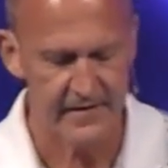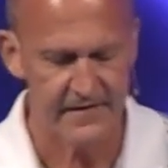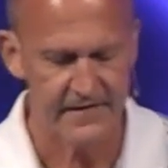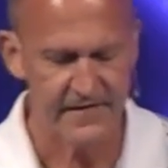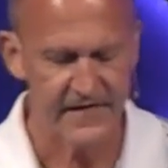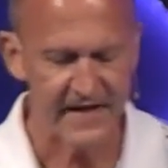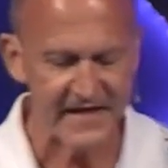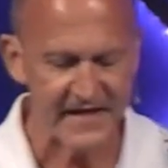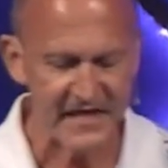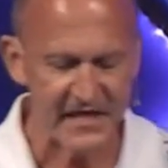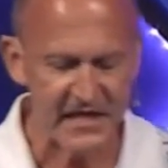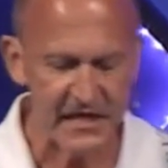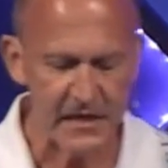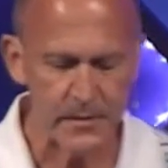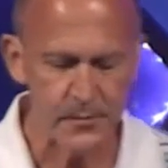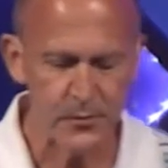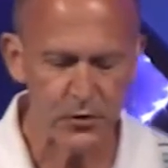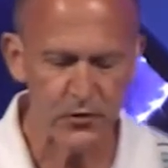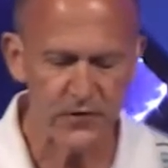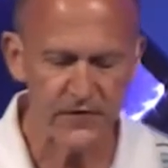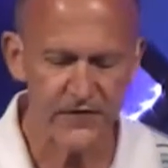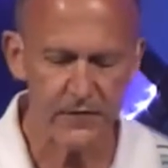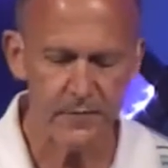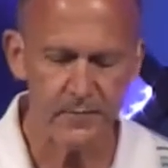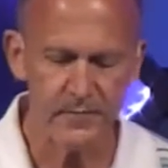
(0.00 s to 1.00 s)
they keep
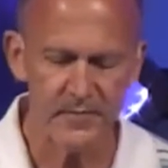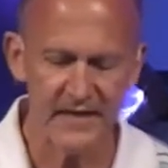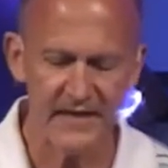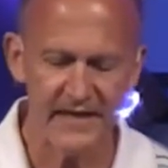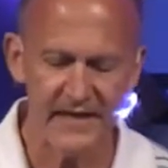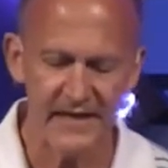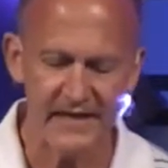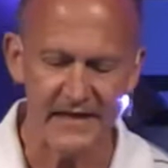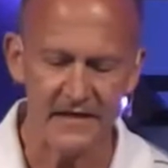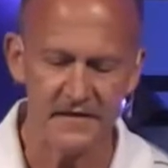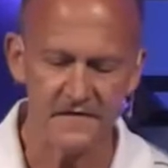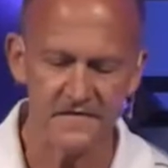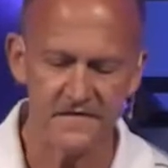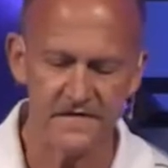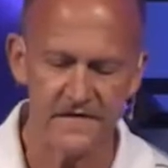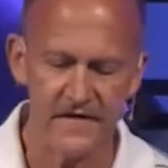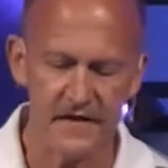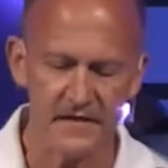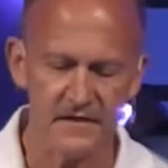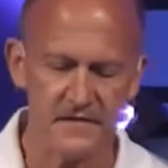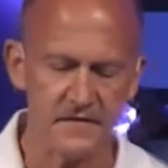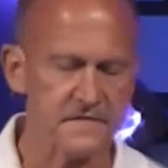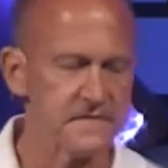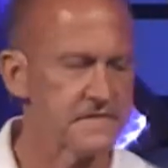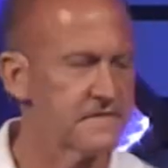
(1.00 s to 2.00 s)
you from being
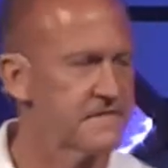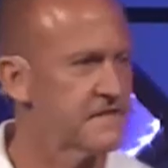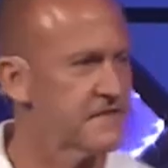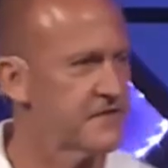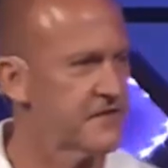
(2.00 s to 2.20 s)
ineffective